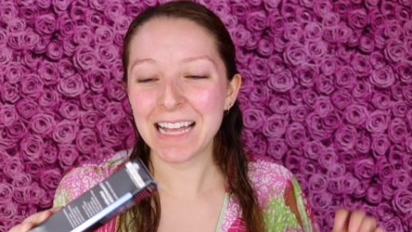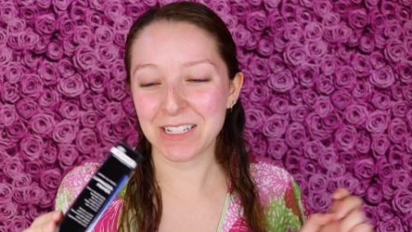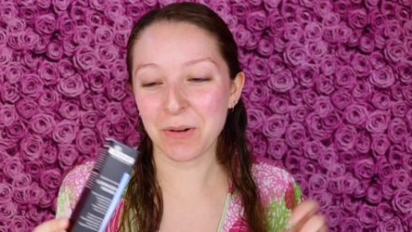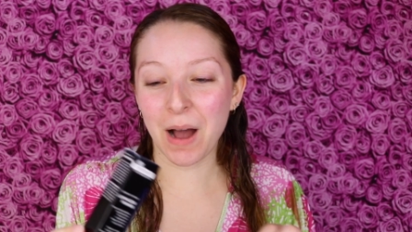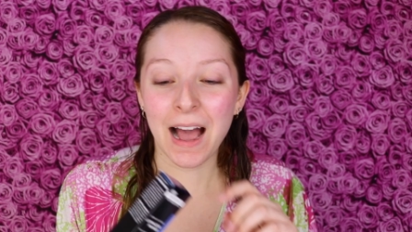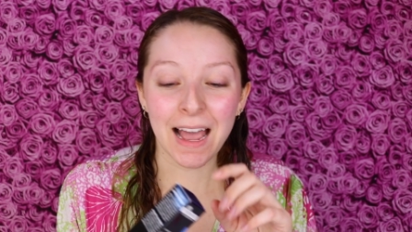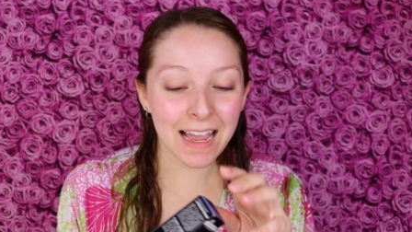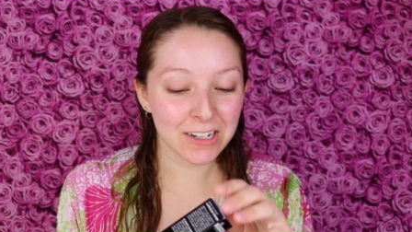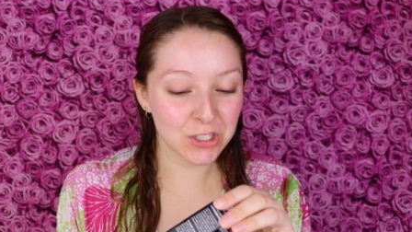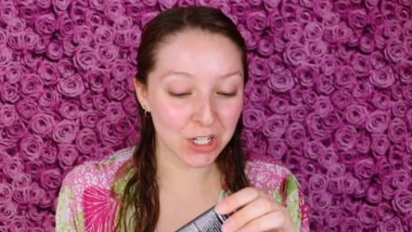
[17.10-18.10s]
So I
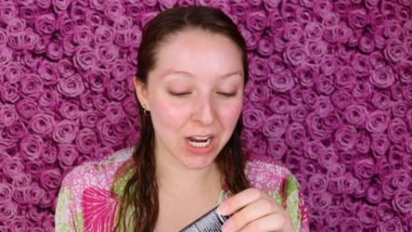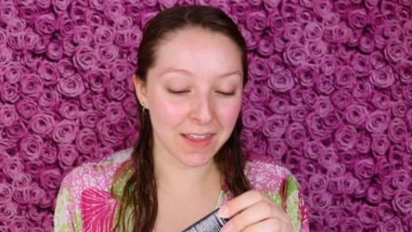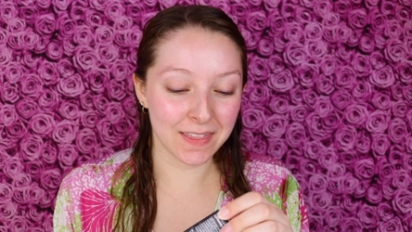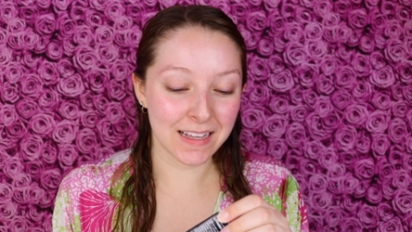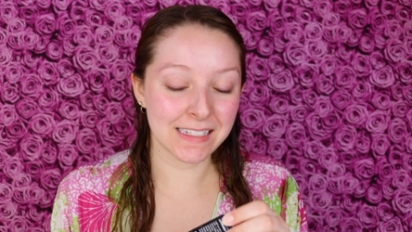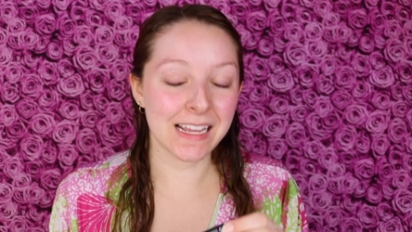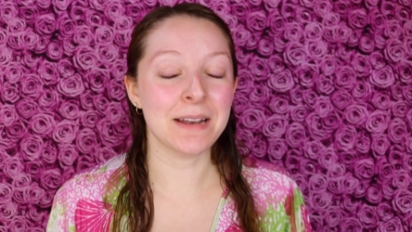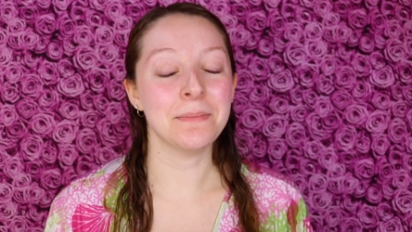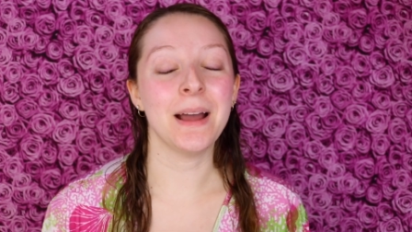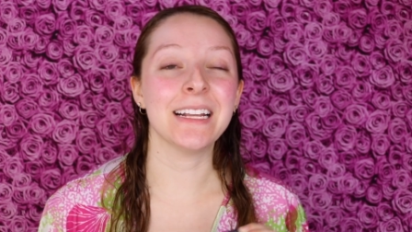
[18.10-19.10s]
actually got this
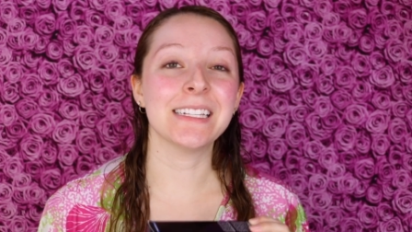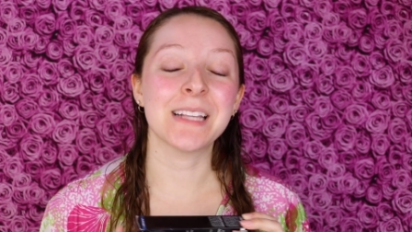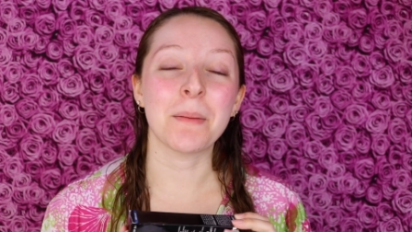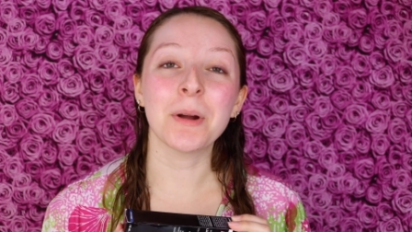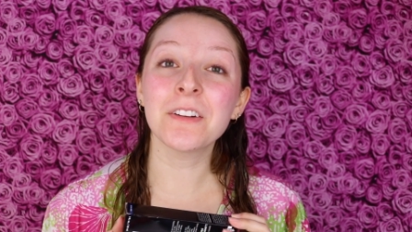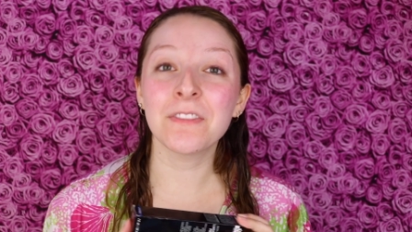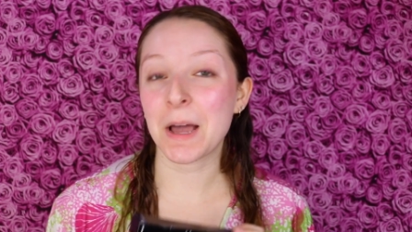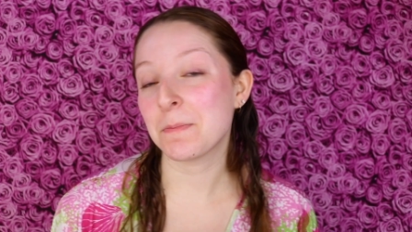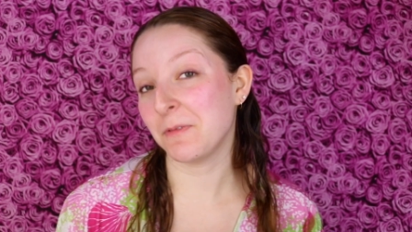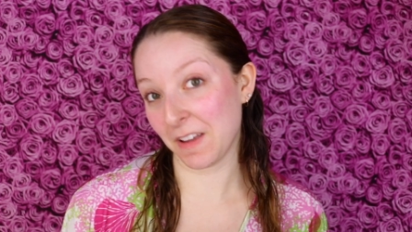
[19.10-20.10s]
in my summer
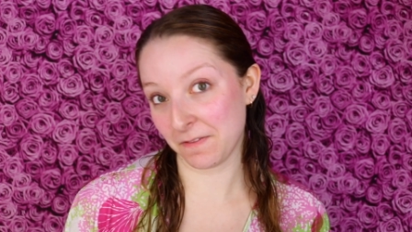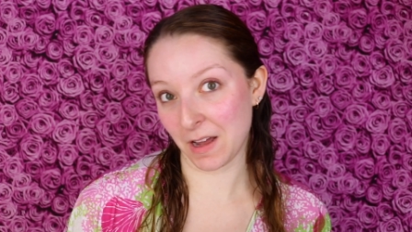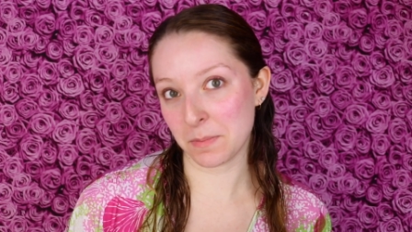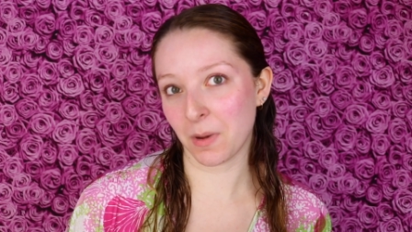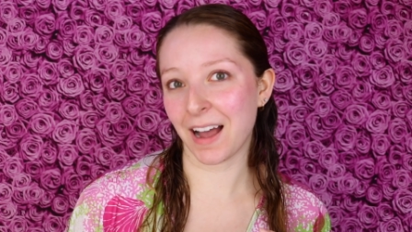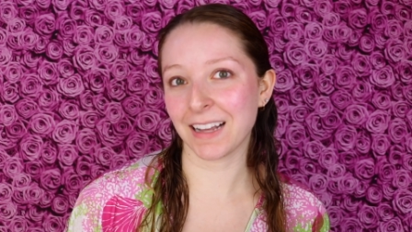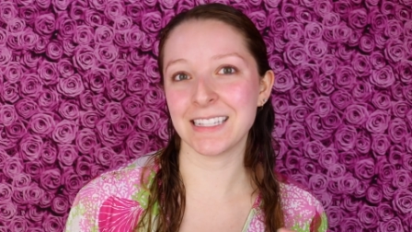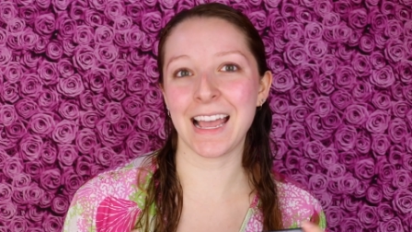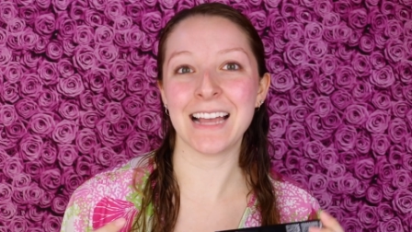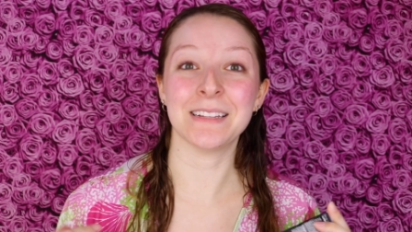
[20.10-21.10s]
FabFitFun box
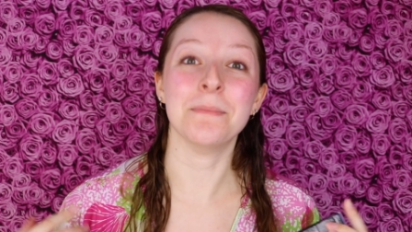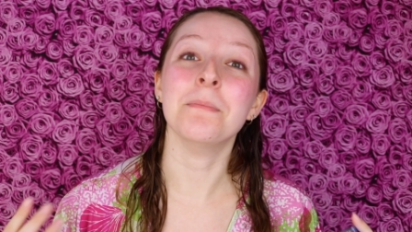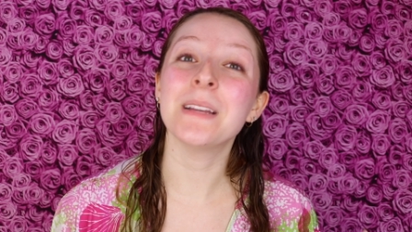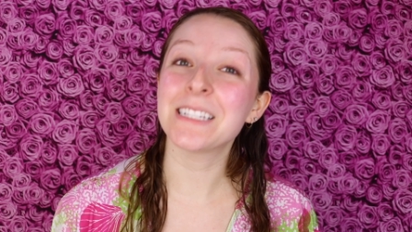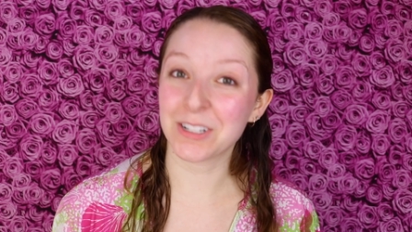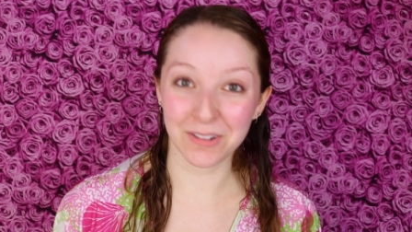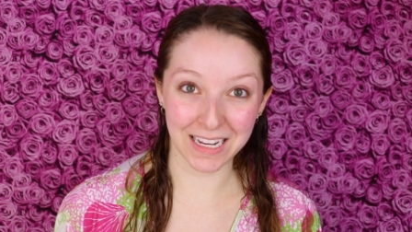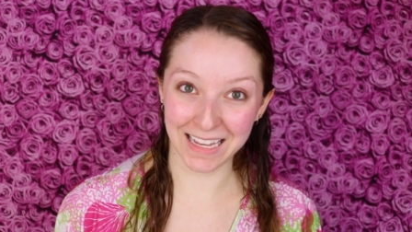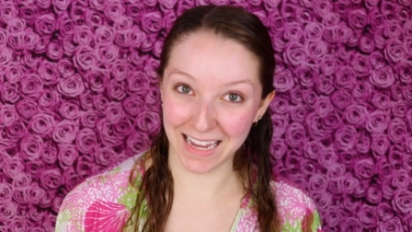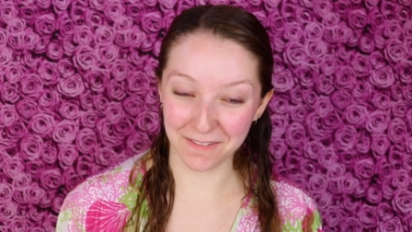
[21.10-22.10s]
as a mystery
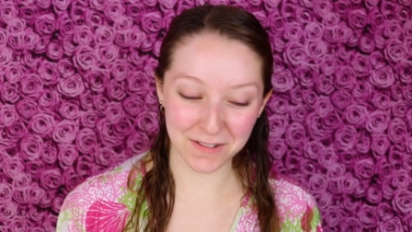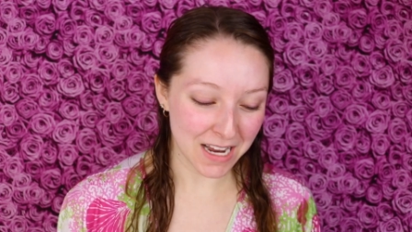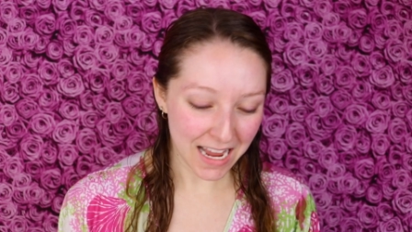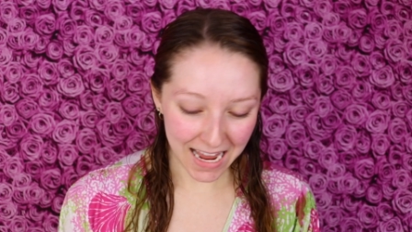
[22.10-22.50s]
gift